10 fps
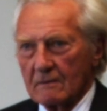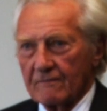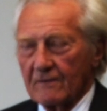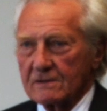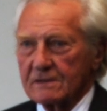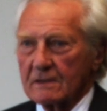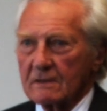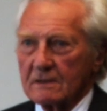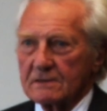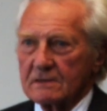The first
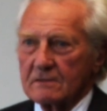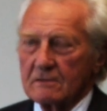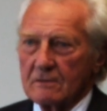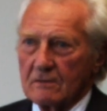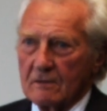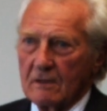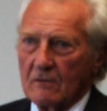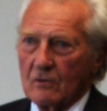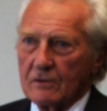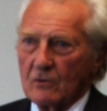thing is to
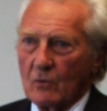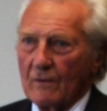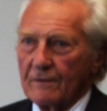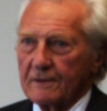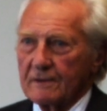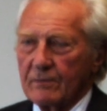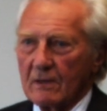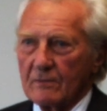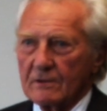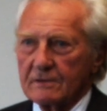know what you want the
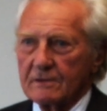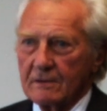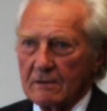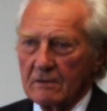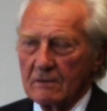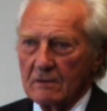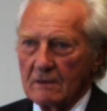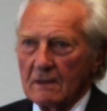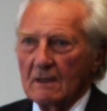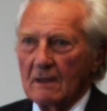department to do,
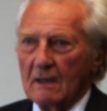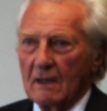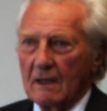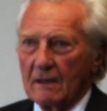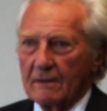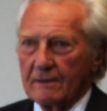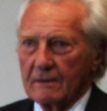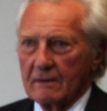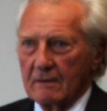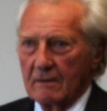and
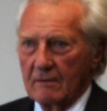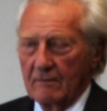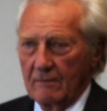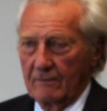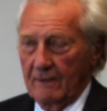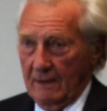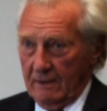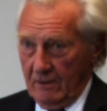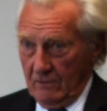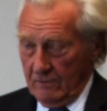
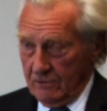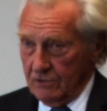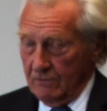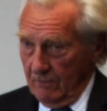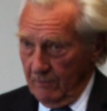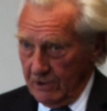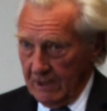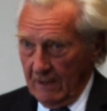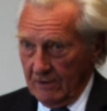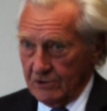that can be
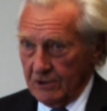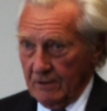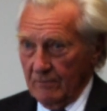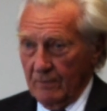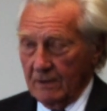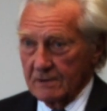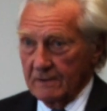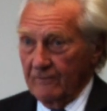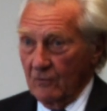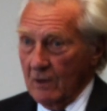challenging, because
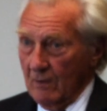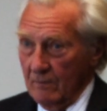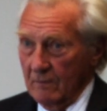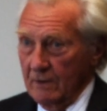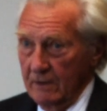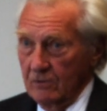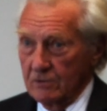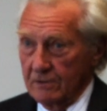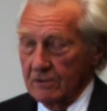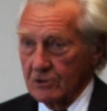if you come
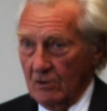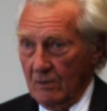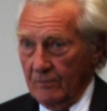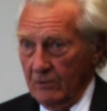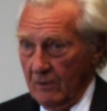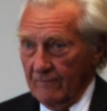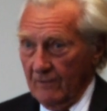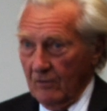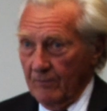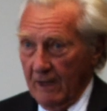new to the job, you have
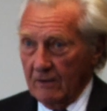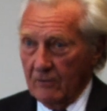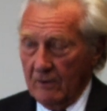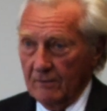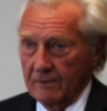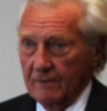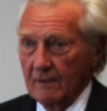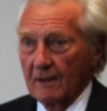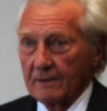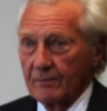no background in
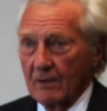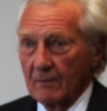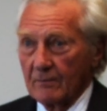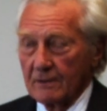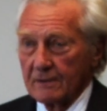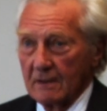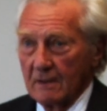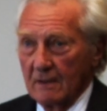that department,